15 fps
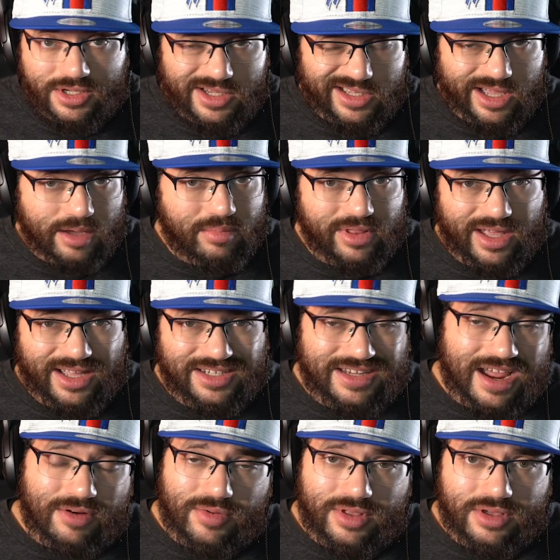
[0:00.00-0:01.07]
to release that. But
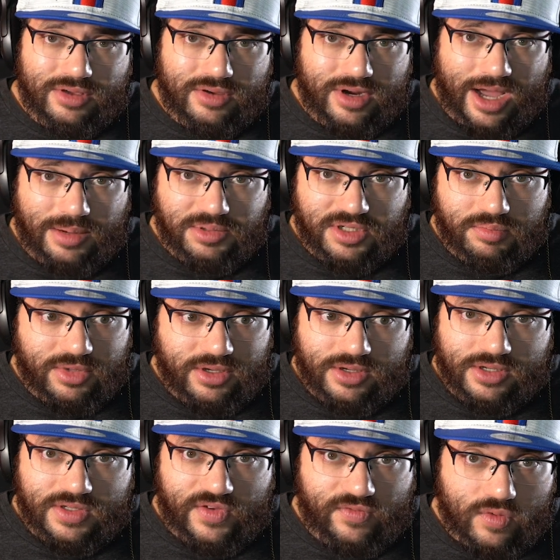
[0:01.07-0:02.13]
that's not really a good option
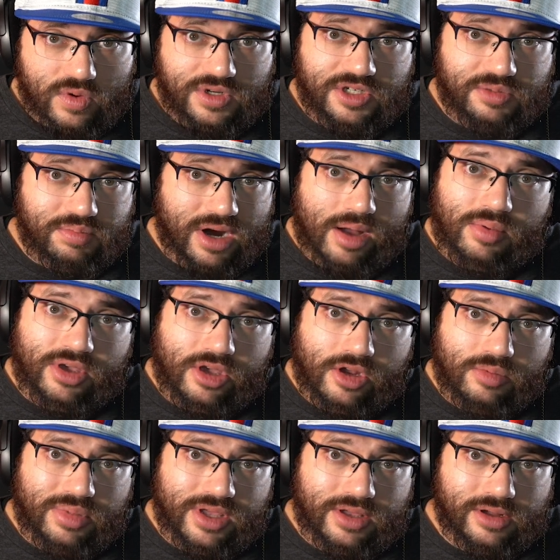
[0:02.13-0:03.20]
because Forge is probably
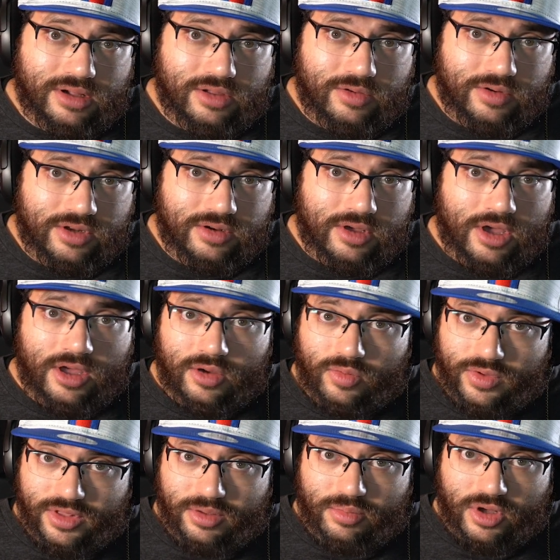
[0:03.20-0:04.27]
going to be included
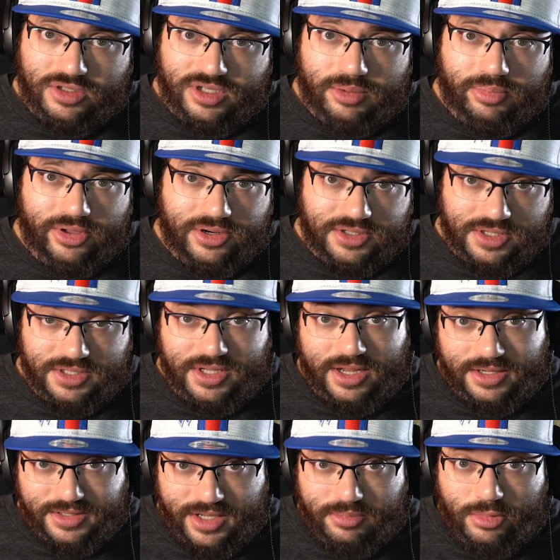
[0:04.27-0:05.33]
with the multiplayer, since
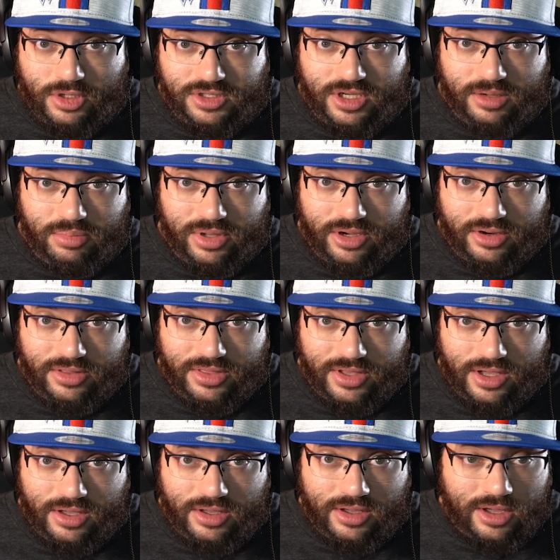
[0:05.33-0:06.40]
that is a multiplayer
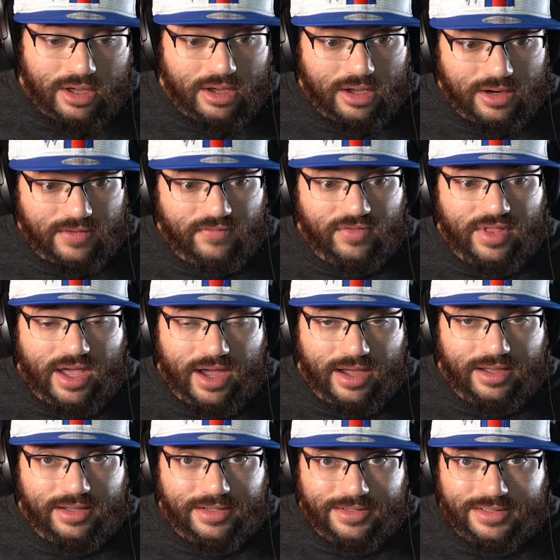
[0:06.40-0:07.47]
thing. And if
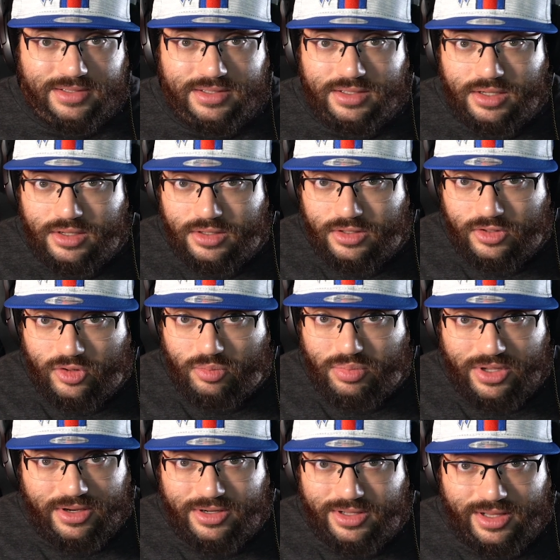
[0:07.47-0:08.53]
that is, you
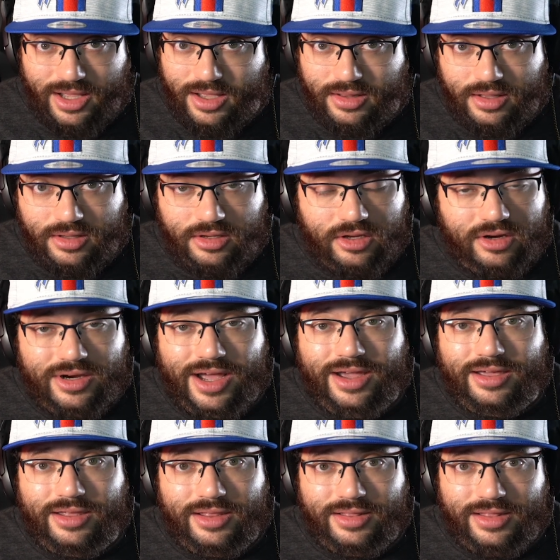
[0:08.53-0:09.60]
know, being delayed, then you're
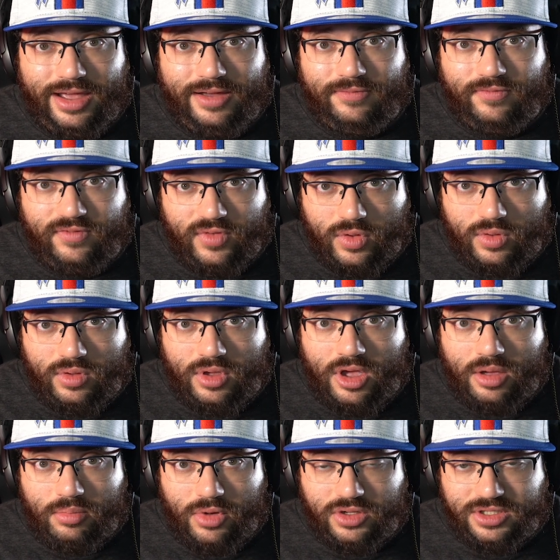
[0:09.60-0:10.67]
not getting that
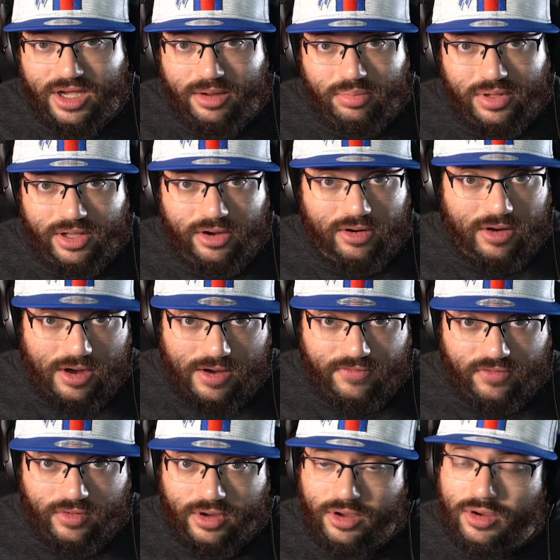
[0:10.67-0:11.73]
full multiplayer
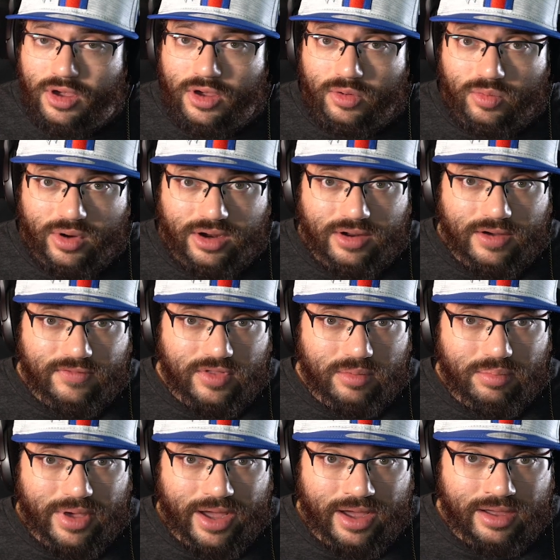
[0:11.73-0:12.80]
offering right
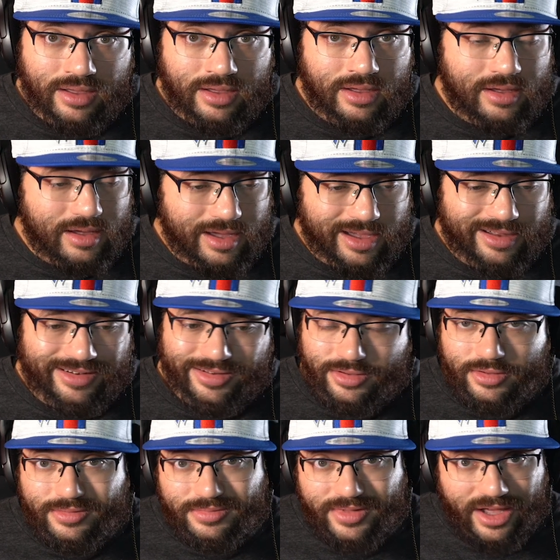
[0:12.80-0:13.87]
off the bat.
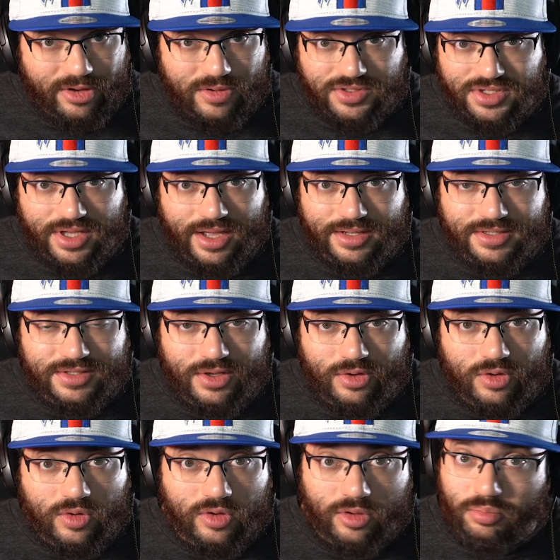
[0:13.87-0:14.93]
And that goes against
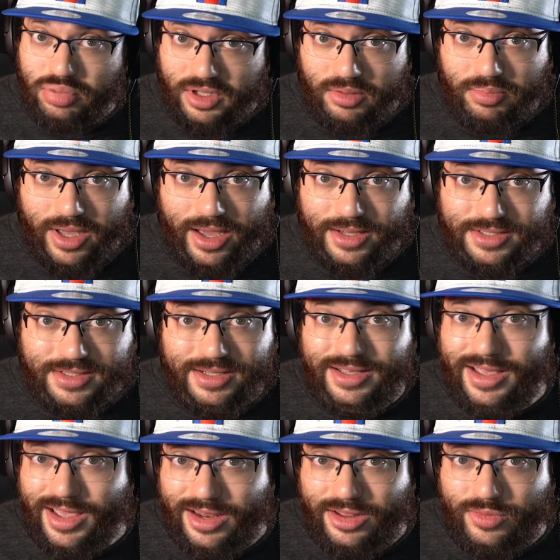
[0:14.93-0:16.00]
the whole complete package
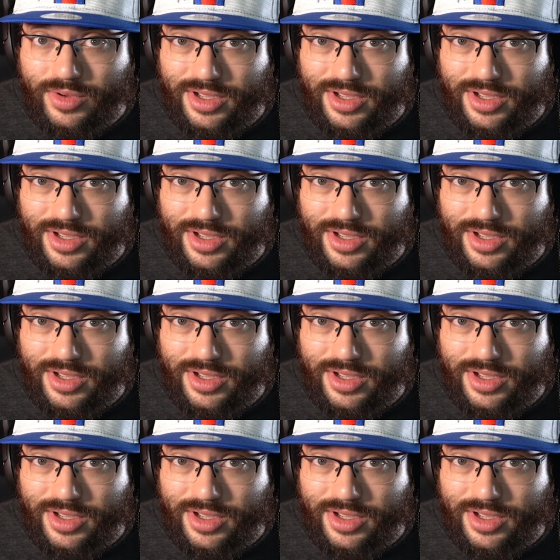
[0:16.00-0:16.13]
thing